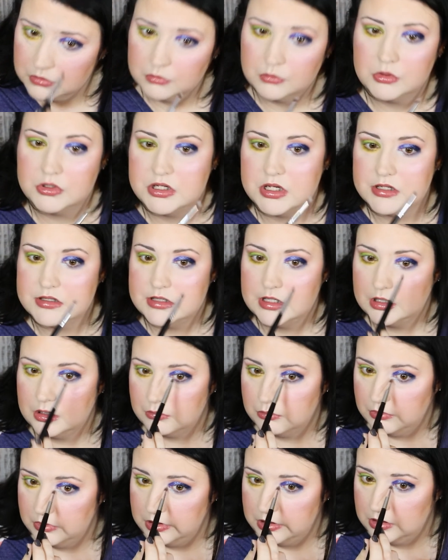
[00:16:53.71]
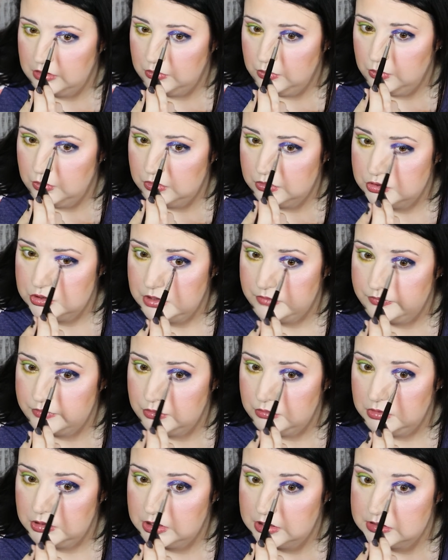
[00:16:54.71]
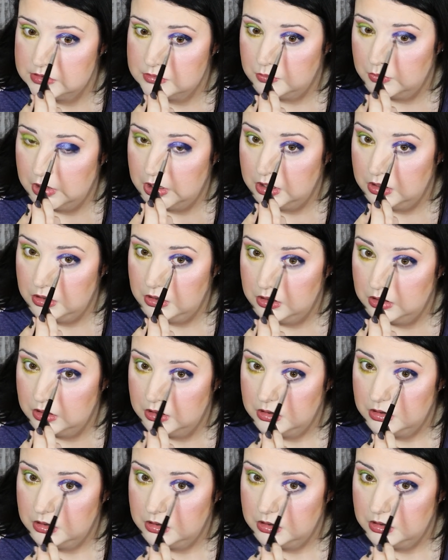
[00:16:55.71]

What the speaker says: Which has like a really cool shift to it as well.